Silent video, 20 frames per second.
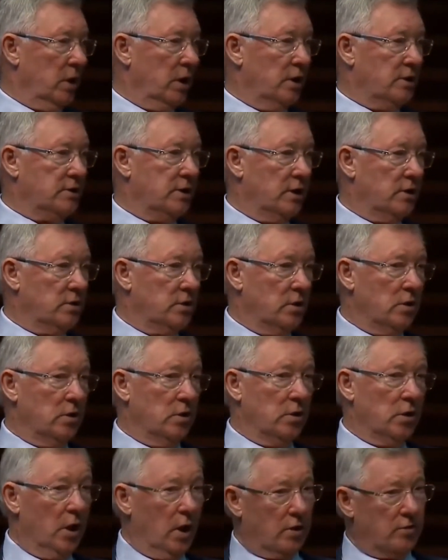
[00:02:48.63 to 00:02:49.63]
He says,
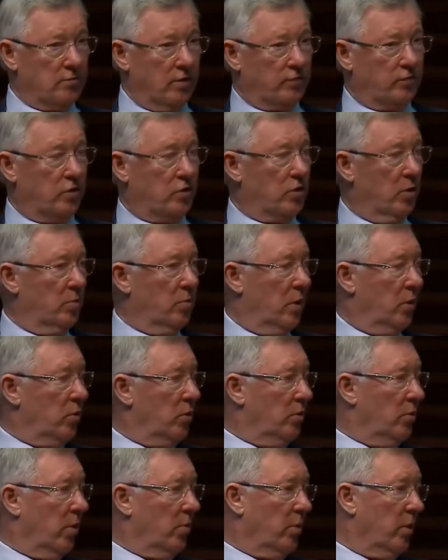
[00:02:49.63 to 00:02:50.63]
yeah, I'd love to come, but I
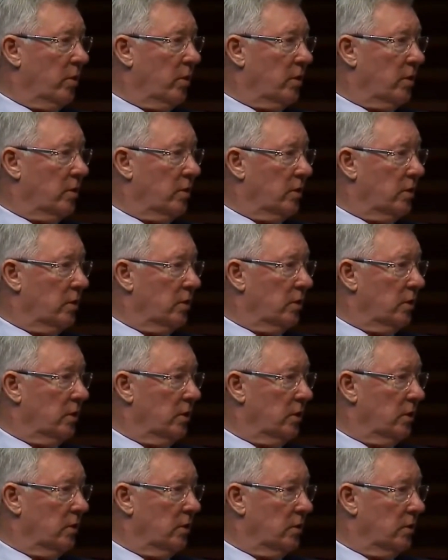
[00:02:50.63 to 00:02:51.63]
want my mother
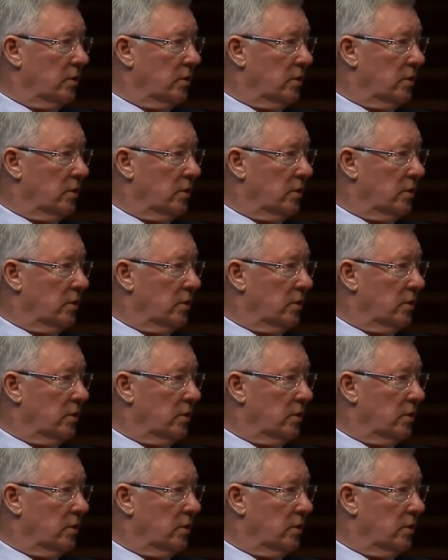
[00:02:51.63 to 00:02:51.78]
here.